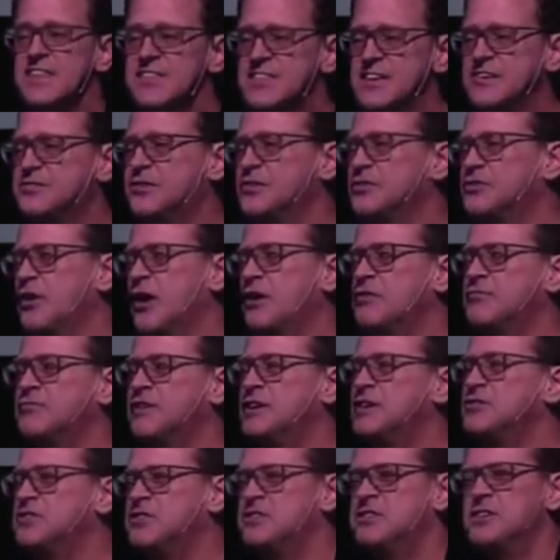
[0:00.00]
This is our
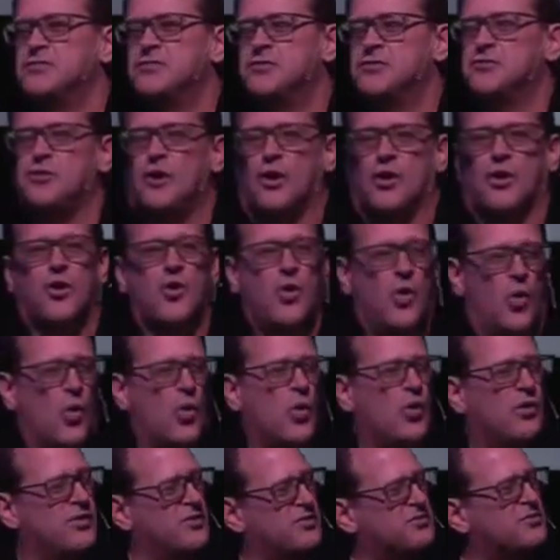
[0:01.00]
vision. This is our
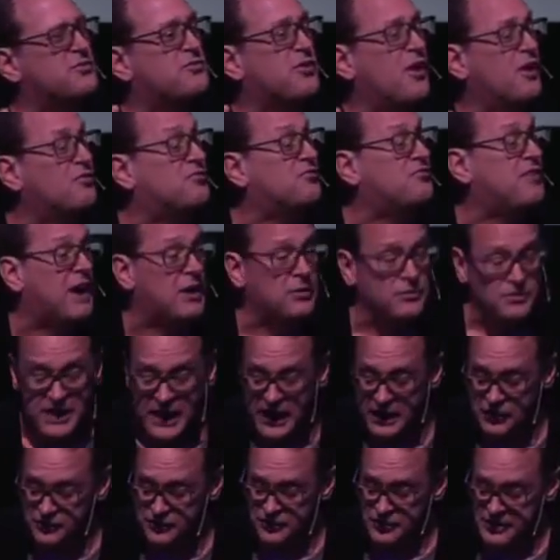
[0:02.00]
core. This is our
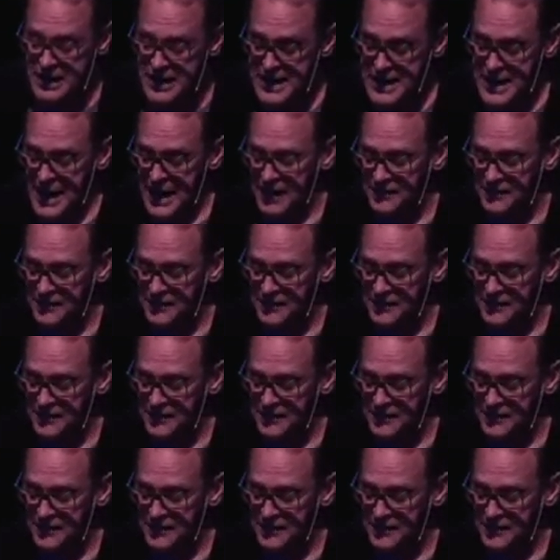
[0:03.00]
foundation.